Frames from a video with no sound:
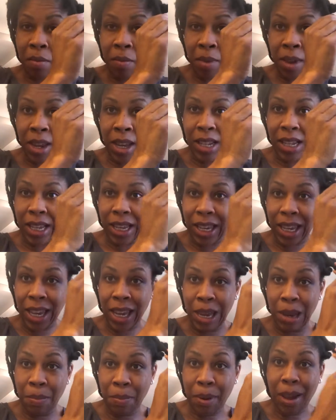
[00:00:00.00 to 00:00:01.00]
me to
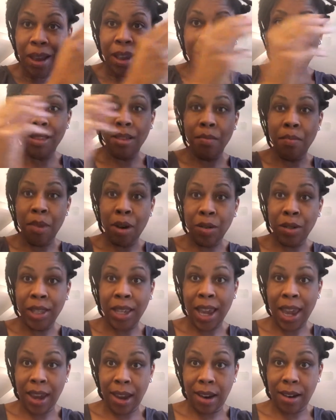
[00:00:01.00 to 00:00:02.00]
keep the
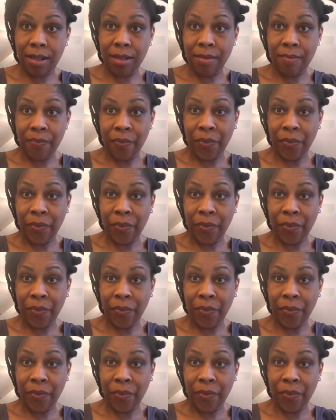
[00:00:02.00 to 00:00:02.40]
most hair.